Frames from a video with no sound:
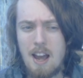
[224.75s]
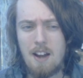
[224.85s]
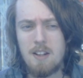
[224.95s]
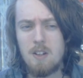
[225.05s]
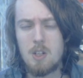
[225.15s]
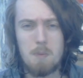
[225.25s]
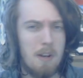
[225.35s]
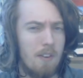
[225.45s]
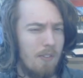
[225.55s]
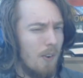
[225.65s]
and then you can
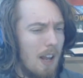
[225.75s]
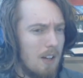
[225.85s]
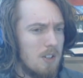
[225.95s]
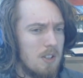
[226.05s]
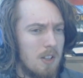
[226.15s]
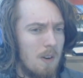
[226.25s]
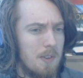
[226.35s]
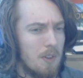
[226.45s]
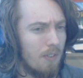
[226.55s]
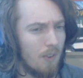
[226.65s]
spend a full action to go
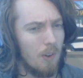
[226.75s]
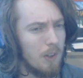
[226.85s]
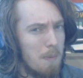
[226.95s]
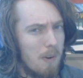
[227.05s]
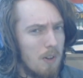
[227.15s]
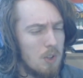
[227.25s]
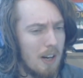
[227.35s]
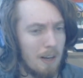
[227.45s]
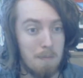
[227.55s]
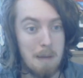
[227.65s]
into a full humanoid
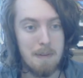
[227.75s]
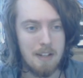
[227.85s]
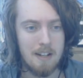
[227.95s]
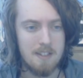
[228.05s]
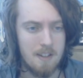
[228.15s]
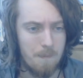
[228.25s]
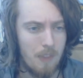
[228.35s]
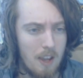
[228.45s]
dragon, maybe that's it.